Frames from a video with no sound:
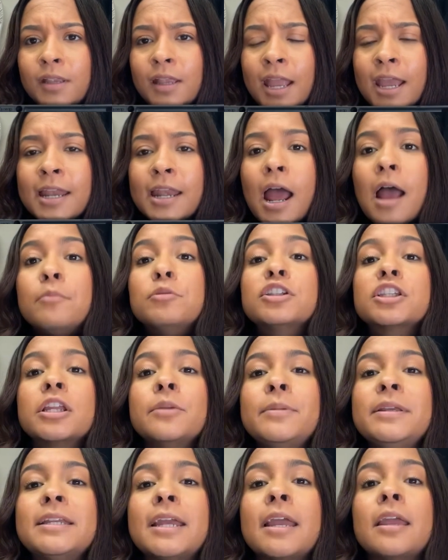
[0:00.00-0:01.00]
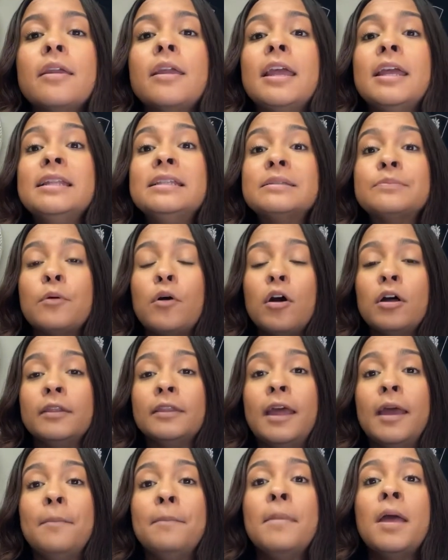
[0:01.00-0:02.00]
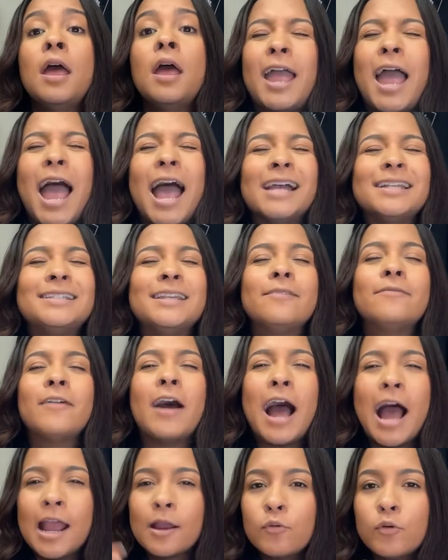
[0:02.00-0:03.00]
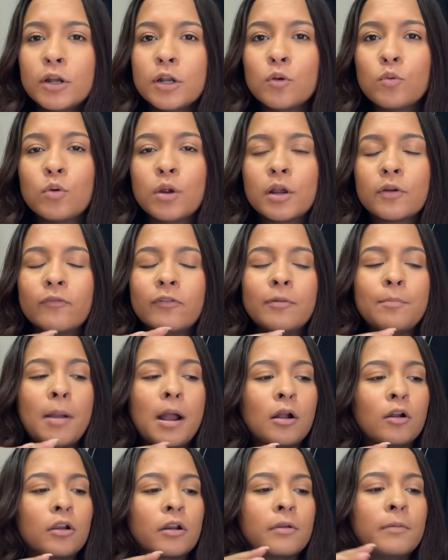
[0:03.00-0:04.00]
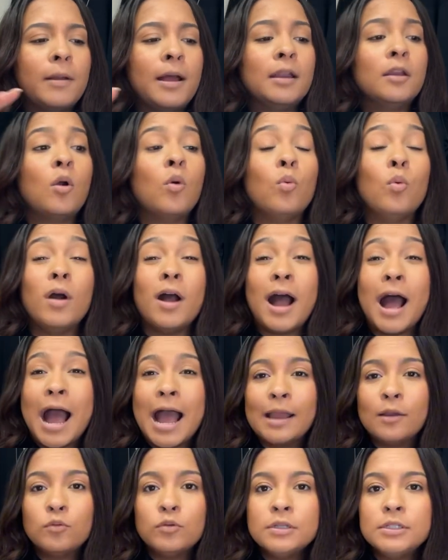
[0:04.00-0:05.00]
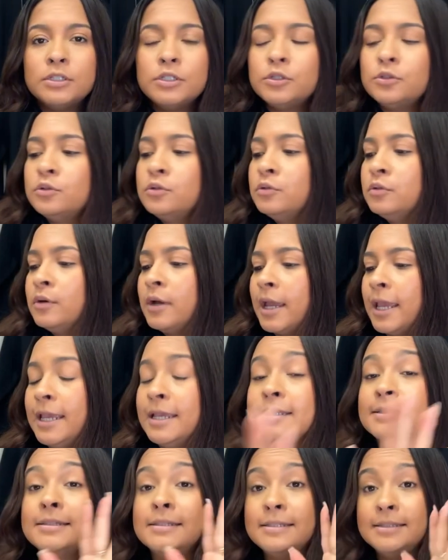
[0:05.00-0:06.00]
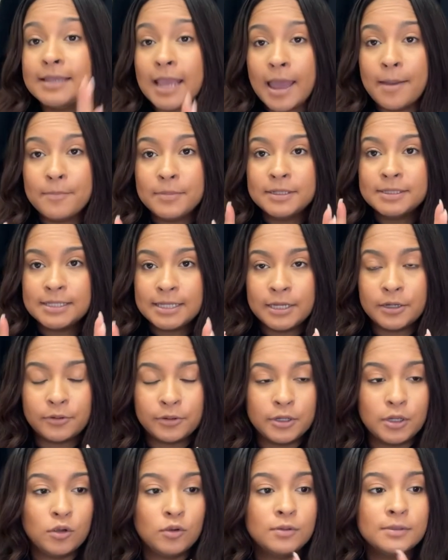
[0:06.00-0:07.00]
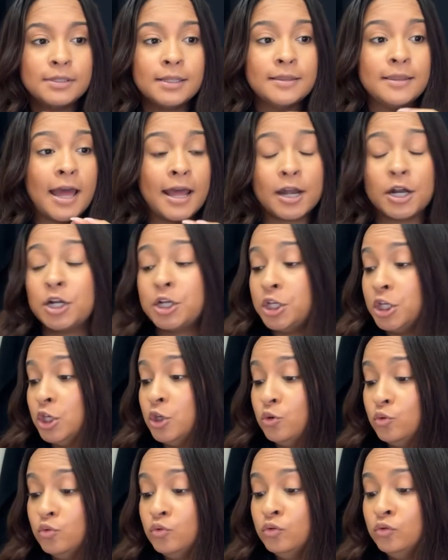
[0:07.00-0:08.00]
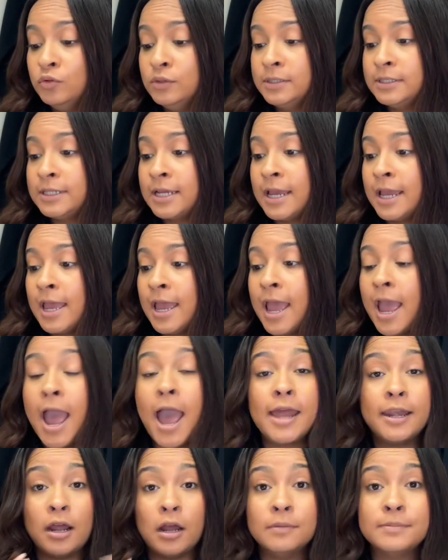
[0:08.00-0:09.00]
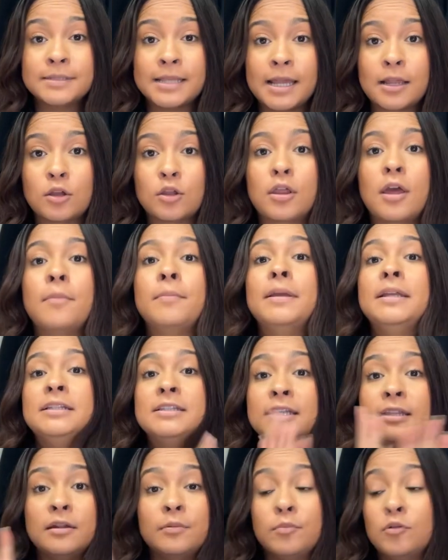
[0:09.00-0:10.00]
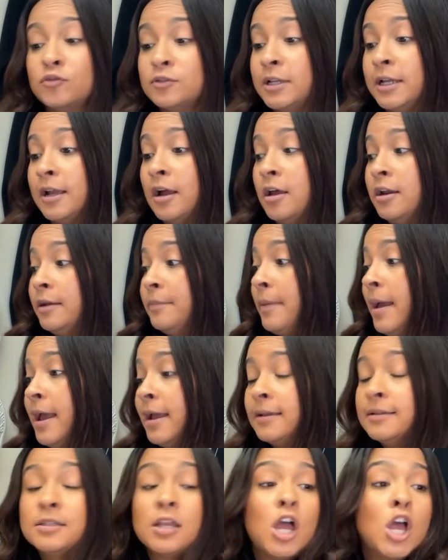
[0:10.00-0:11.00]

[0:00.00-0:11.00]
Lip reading: And I'm just gonna be taking inspo on them. As if I were to work for PACO RABANNE, what I would do is get materials that are used and upcycle them into their most iconic bags.